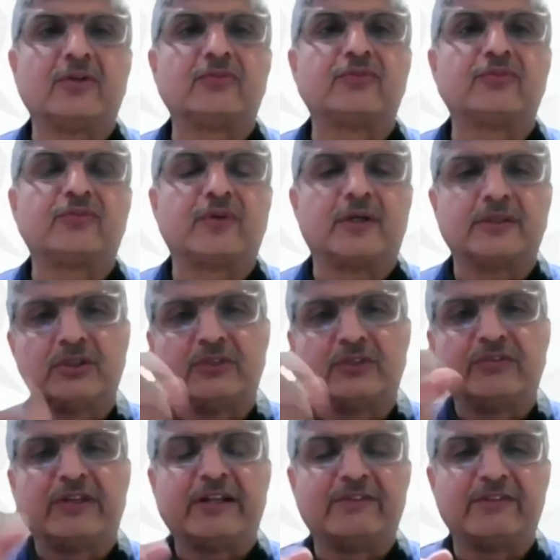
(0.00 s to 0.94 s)
of
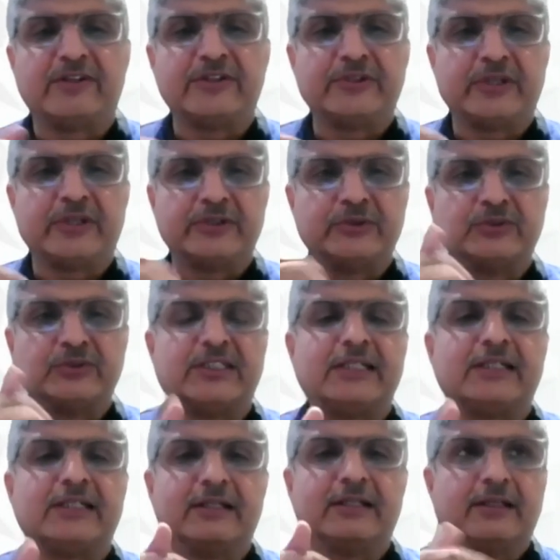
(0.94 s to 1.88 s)
wherever you are
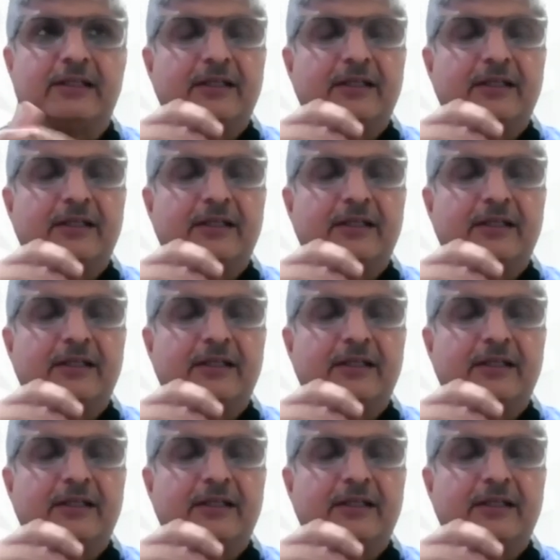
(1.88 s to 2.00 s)
using